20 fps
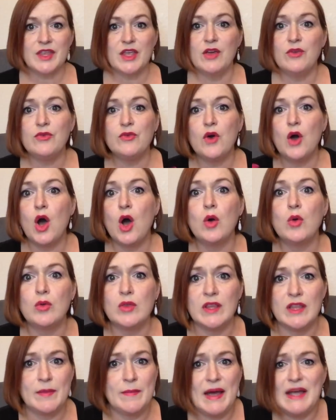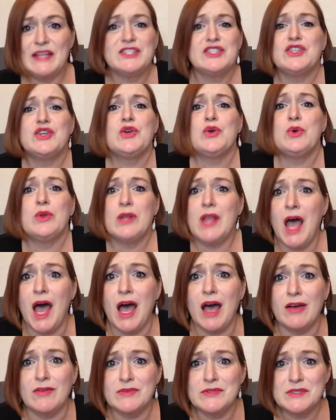If only my two
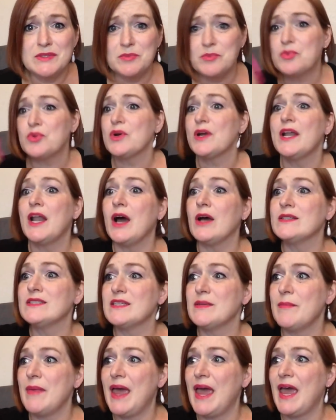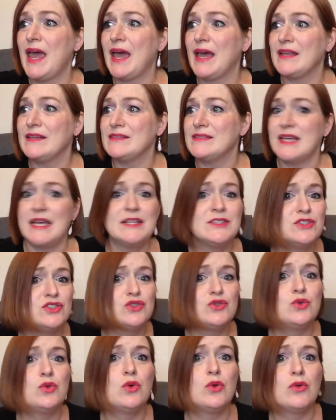loves, print on demand and
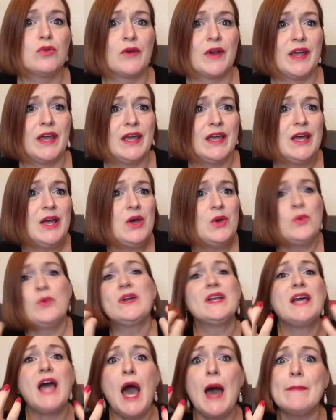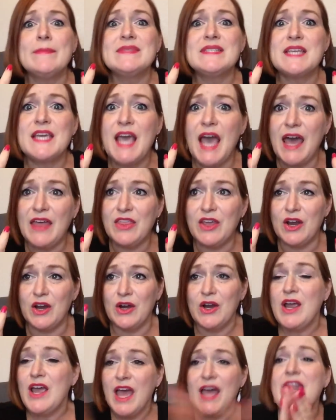jewelry, would come
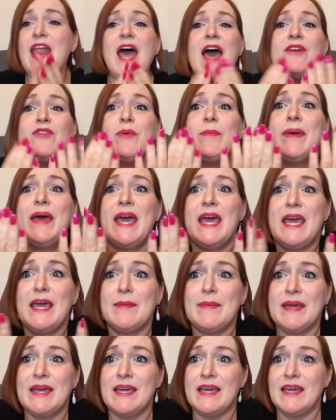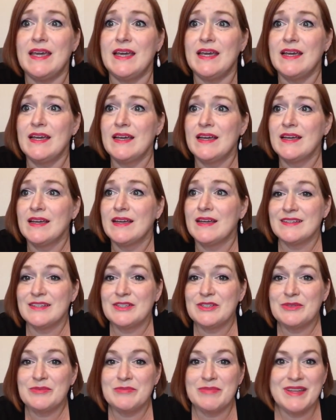together and have a baby.
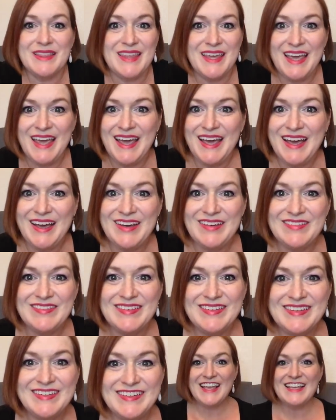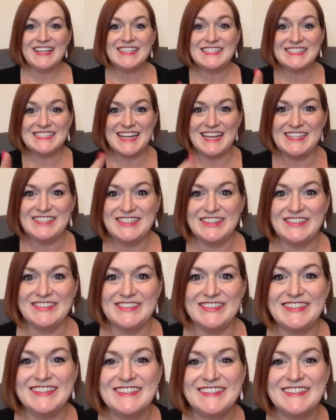But they have. Stay tuned.